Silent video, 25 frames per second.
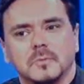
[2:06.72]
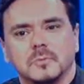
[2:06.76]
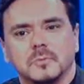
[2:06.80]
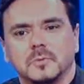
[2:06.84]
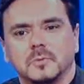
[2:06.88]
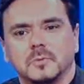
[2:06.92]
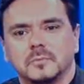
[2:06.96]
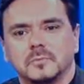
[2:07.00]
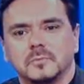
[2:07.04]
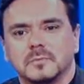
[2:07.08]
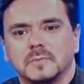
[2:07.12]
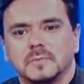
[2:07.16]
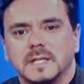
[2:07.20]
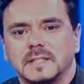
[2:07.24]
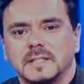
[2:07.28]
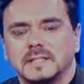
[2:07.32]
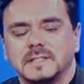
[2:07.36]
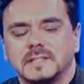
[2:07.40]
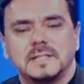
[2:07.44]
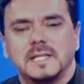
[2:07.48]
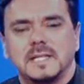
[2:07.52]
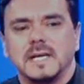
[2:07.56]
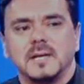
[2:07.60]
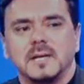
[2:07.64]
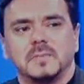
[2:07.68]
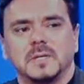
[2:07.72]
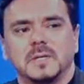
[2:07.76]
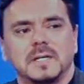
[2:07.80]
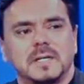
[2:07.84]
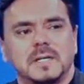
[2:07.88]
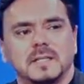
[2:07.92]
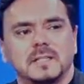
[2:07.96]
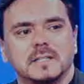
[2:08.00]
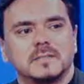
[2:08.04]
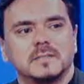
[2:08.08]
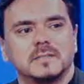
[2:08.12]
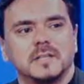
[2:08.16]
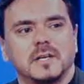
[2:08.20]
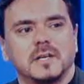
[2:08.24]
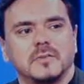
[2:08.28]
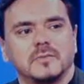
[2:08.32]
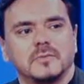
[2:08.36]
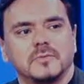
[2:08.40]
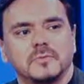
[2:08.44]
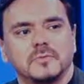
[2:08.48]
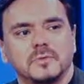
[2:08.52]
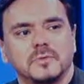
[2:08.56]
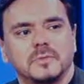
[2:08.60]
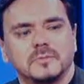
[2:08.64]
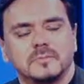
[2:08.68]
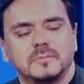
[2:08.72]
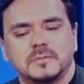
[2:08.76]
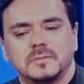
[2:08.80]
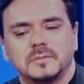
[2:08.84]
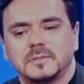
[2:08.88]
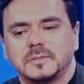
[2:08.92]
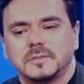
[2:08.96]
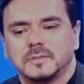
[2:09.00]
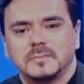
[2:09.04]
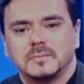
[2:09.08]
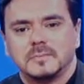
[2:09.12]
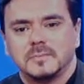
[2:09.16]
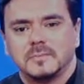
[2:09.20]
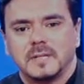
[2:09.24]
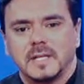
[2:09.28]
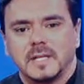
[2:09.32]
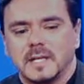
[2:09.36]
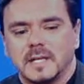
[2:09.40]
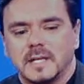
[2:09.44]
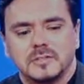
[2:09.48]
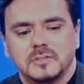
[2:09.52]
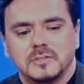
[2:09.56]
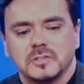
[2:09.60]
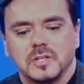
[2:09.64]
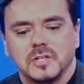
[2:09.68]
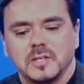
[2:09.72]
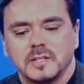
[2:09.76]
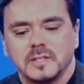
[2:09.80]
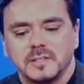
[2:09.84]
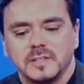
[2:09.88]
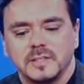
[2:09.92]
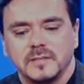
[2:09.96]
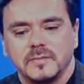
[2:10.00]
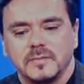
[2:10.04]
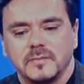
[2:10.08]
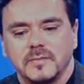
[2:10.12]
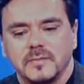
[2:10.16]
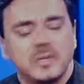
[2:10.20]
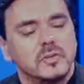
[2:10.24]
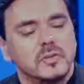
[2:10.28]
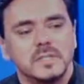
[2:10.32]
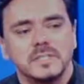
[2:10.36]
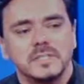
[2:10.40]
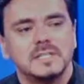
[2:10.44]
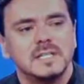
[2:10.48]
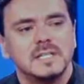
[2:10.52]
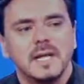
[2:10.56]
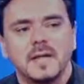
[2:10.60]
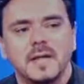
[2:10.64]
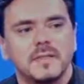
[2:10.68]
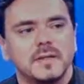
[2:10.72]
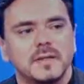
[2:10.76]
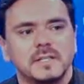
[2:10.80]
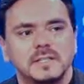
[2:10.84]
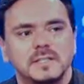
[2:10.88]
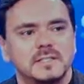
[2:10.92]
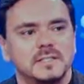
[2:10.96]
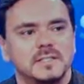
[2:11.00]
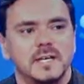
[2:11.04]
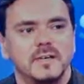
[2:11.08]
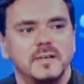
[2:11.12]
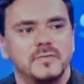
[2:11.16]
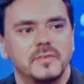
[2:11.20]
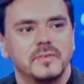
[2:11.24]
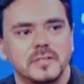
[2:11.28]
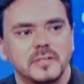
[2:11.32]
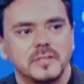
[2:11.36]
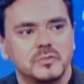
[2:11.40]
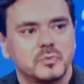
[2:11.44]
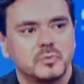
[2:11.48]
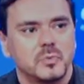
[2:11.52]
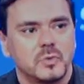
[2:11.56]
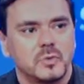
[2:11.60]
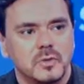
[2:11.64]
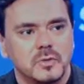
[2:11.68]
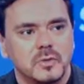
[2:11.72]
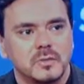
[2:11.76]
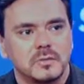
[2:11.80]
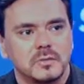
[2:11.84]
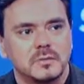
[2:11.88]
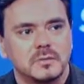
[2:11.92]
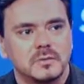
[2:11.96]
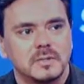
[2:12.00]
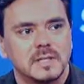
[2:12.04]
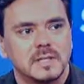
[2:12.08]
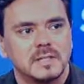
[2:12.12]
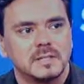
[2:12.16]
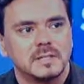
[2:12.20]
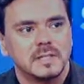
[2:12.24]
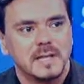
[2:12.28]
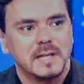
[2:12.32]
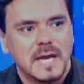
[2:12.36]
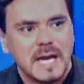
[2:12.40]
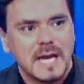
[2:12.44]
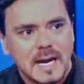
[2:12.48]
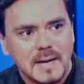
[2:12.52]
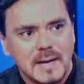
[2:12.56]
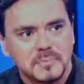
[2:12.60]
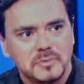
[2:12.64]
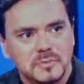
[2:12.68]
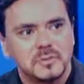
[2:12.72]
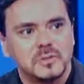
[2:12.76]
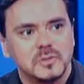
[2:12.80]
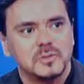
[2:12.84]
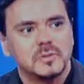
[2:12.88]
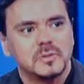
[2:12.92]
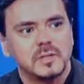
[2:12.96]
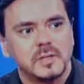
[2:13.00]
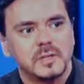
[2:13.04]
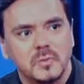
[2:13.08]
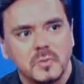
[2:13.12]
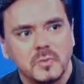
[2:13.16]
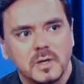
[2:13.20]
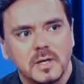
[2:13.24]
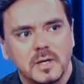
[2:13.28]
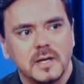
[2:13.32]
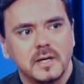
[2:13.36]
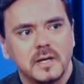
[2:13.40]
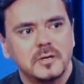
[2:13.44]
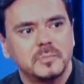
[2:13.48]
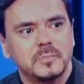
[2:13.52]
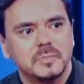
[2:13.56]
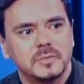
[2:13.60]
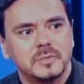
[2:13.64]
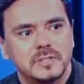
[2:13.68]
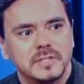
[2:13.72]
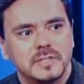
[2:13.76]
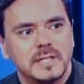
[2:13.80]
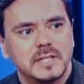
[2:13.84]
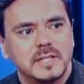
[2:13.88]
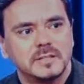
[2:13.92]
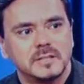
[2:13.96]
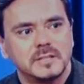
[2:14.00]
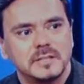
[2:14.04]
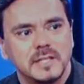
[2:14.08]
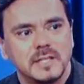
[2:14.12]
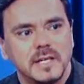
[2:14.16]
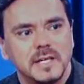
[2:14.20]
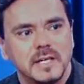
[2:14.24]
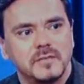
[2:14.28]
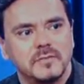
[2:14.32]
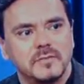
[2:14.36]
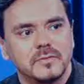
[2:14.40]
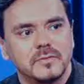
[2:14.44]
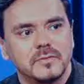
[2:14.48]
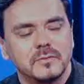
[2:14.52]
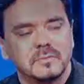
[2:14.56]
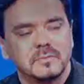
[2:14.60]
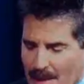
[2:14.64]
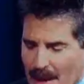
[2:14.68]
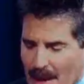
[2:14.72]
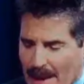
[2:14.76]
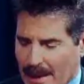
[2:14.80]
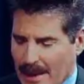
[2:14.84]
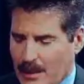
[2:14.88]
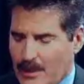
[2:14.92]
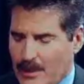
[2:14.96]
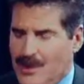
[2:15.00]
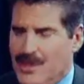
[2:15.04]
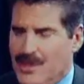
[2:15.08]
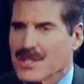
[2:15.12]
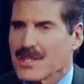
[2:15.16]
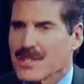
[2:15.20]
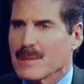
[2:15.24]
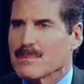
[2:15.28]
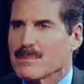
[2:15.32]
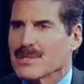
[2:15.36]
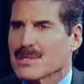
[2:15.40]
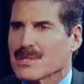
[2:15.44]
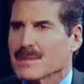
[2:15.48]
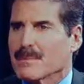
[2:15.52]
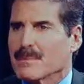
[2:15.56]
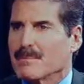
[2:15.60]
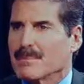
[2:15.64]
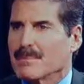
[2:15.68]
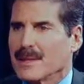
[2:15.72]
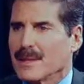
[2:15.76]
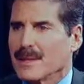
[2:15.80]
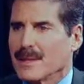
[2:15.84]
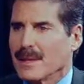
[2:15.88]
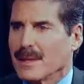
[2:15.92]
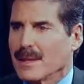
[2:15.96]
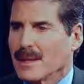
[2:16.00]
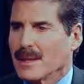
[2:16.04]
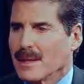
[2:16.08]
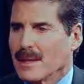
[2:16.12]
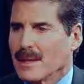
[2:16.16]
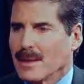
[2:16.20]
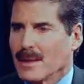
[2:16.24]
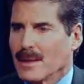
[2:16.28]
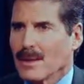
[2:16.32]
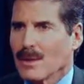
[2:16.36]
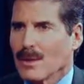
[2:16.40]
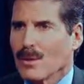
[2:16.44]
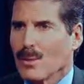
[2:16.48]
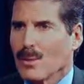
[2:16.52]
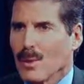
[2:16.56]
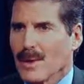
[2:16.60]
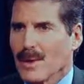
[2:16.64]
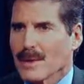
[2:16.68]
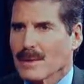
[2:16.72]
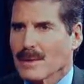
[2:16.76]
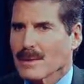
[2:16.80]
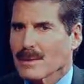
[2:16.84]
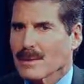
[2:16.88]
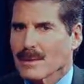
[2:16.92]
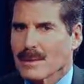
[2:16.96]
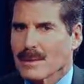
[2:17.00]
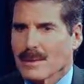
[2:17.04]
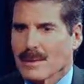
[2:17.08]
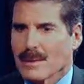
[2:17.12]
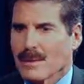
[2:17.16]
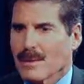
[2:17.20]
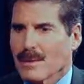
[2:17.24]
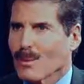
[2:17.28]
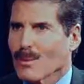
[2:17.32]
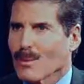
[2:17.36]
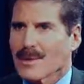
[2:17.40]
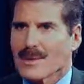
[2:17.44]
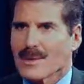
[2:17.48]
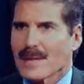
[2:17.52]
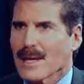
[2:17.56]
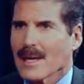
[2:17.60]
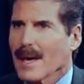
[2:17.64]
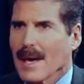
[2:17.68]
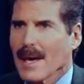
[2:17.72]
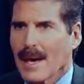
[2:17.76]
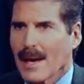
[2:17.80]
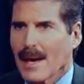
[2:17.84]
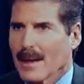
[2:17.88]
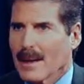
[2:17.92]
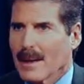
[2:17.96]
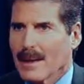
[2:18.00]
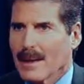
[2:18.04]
Well, that statement in itself, that it's not safe, there is nothing safe in this world that's absolutely 100% safe. Their motto seems to be, quit or die.